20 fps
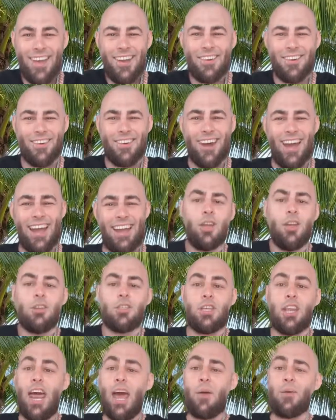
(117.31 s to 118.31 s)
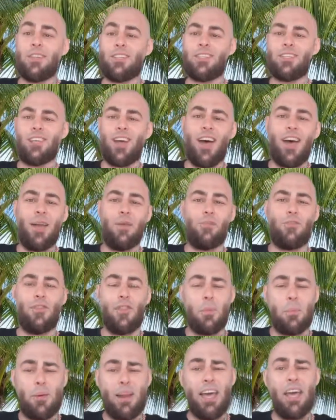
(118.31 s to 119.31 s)
Right, so now it's time for
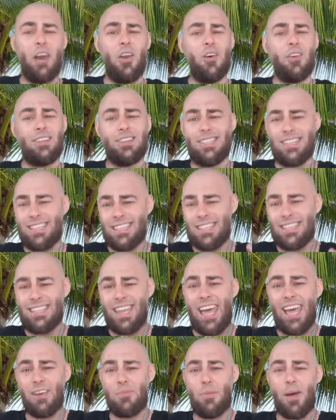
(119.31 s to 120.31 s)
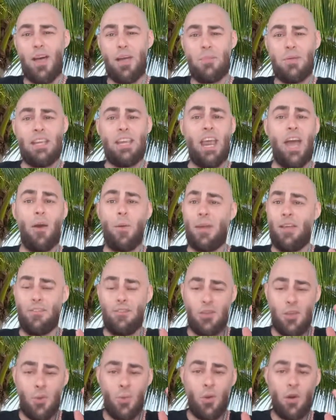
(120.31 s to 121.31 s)
the play along to Stand By Me. Now
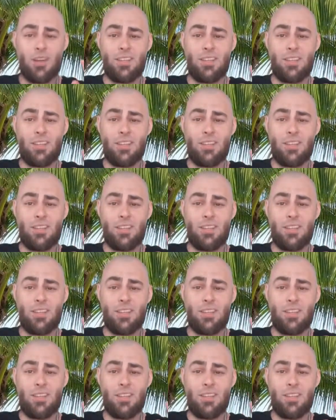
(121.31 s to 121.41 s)
if you want to